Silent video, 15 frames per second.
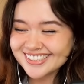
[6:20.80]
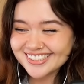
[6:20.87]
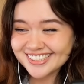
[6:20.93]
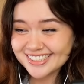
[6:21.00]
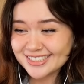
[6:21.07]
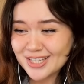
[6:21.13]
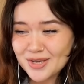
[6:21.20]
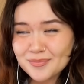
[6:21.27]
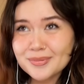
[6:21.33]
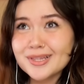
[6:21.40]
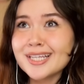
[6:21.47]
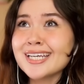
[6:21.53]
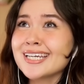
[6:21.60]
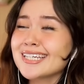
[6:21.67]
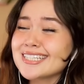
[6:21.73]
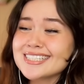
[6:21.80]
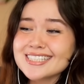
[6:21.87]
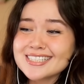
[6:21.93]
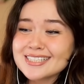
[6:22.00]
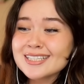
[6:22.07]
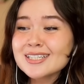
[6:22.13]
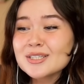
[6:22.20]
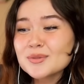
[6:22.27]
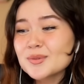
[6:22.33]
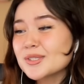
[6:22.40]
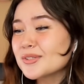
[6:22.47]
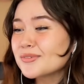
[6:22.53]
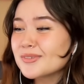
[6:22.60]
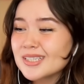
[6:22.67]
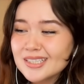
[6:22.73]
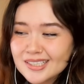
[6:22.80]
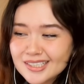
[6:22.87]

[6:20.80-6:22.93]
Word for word: She's like, please, will you read